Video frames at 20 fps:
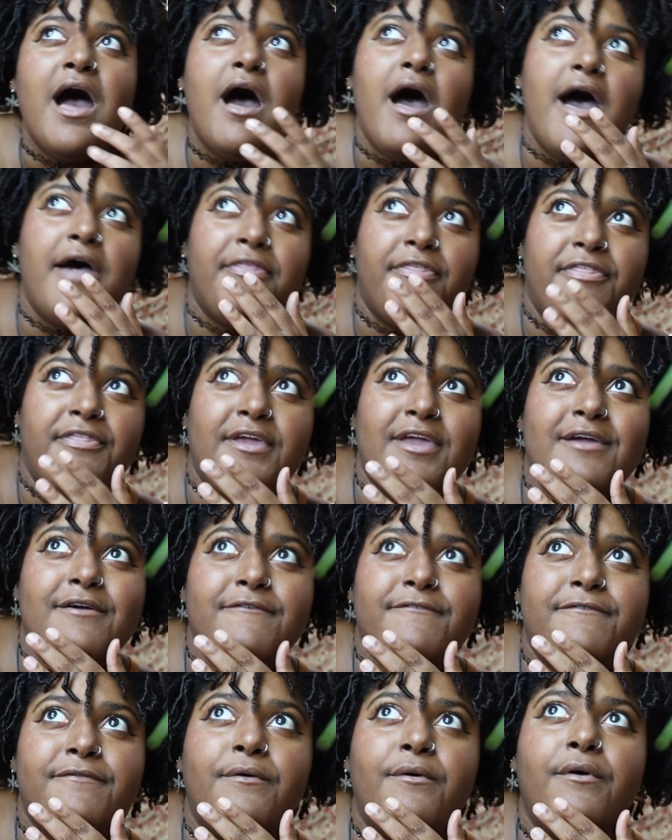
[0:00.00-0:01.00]
I
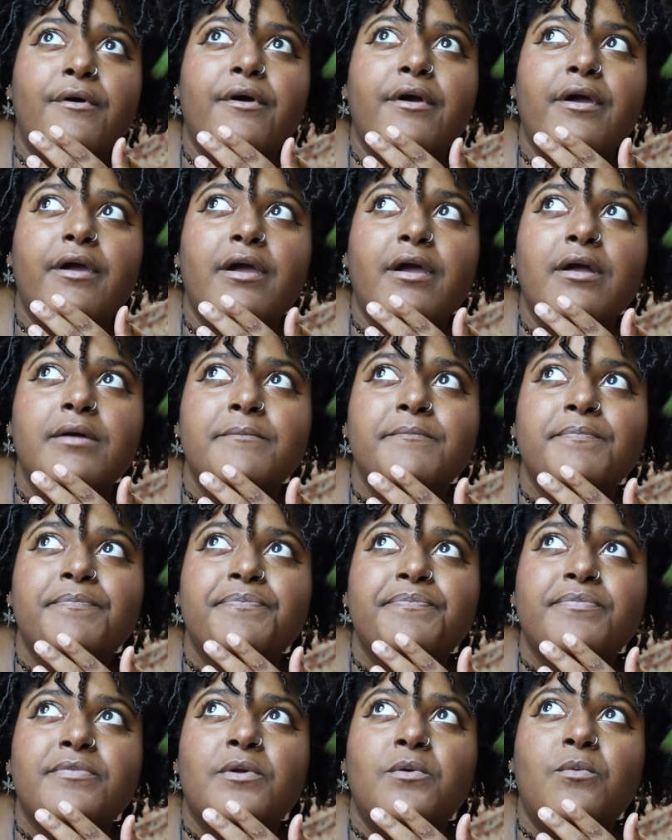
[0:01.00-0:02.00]
think for
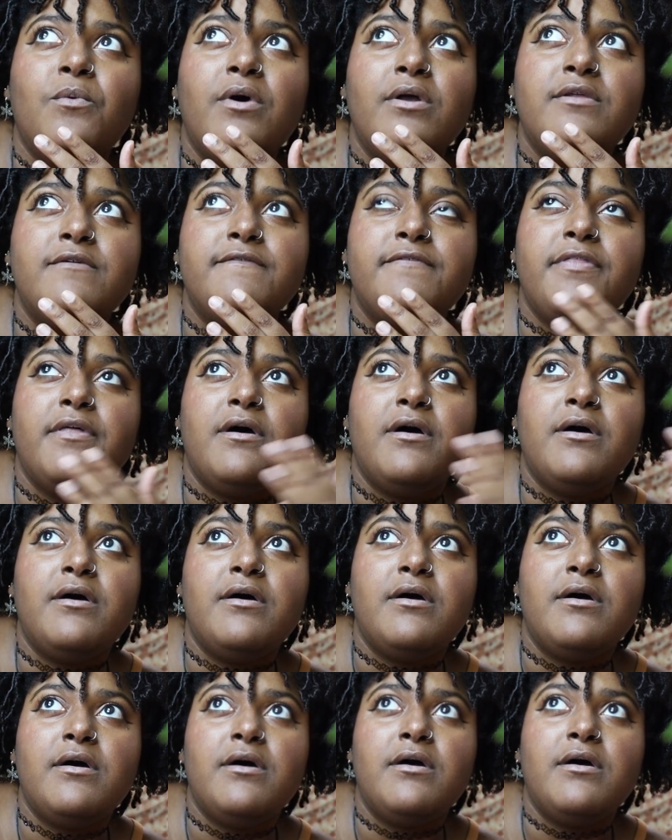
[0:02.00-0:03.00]
one of
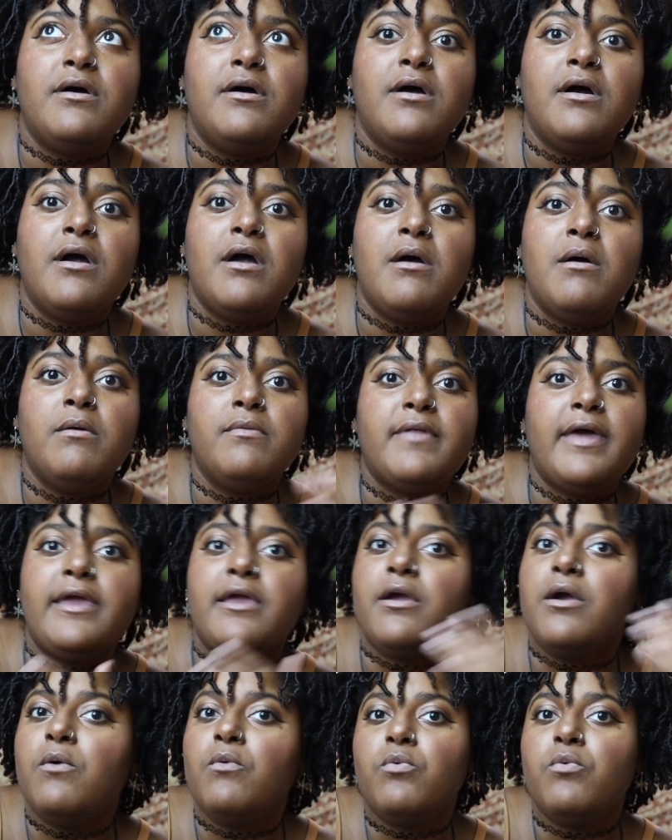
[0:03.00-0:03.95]
the like